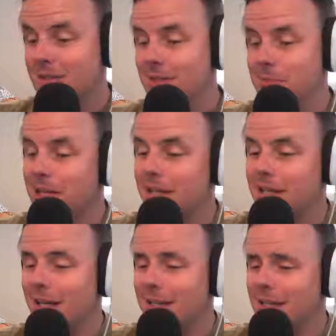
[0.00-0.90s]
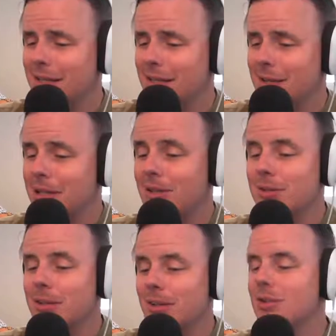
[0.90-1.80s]
submitted the idea that
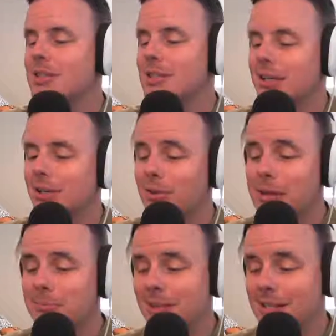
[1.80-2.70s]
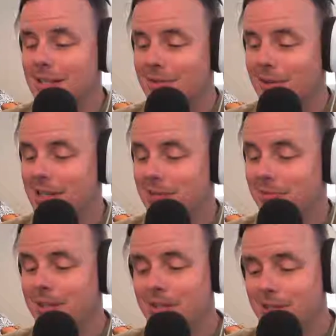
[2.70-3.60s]
it looks like a great place for his
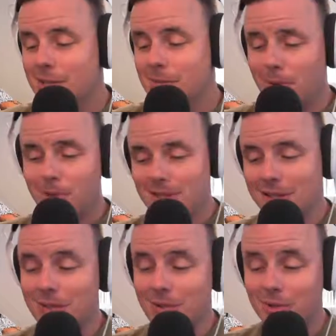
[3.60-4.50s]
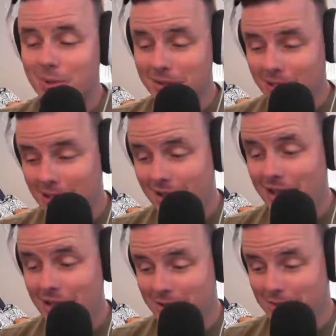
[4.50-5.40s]
vintage porcelain unicorn
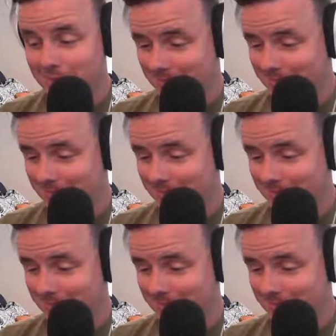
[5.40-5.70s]
collection.